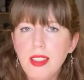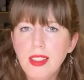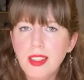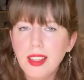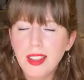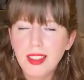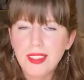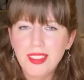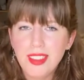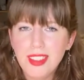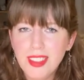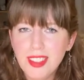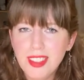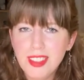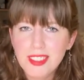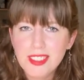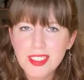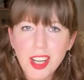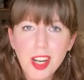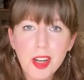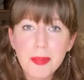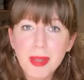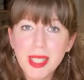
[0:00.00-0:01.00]
and the
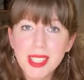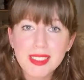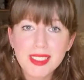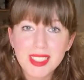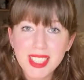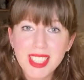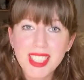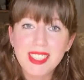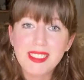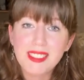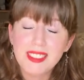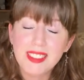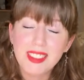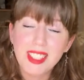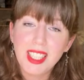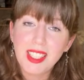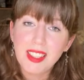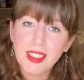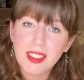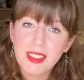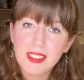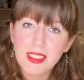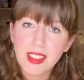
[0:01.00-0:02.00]
dark matter isn't
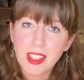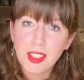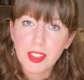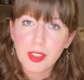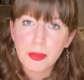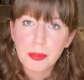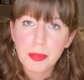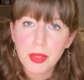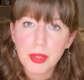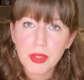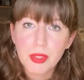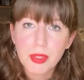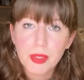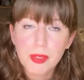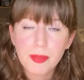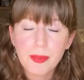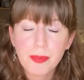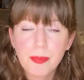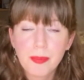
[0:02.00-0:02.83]
in the standard model.